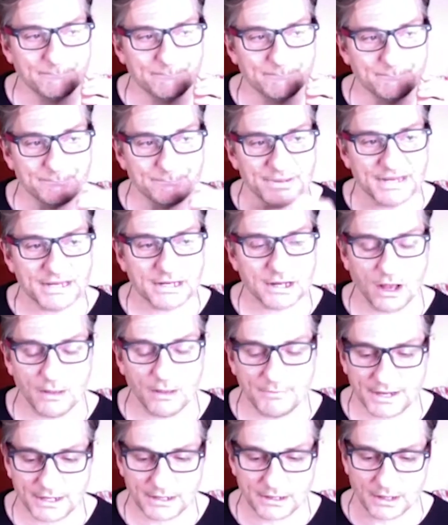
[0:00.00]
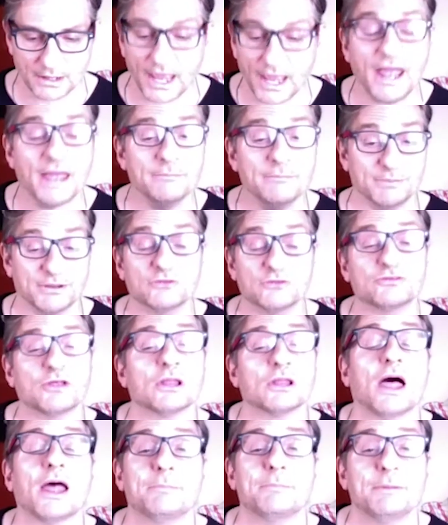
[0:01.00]
a
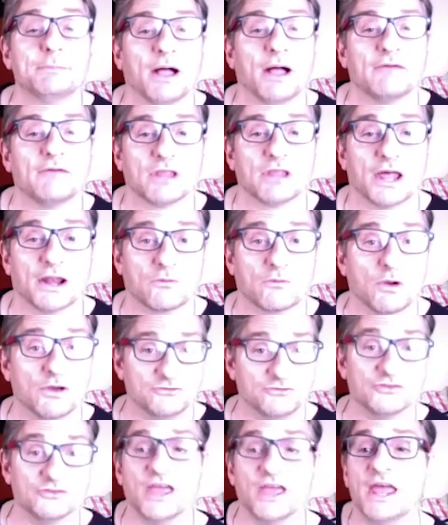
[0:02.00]
lot of people have a lot of questions.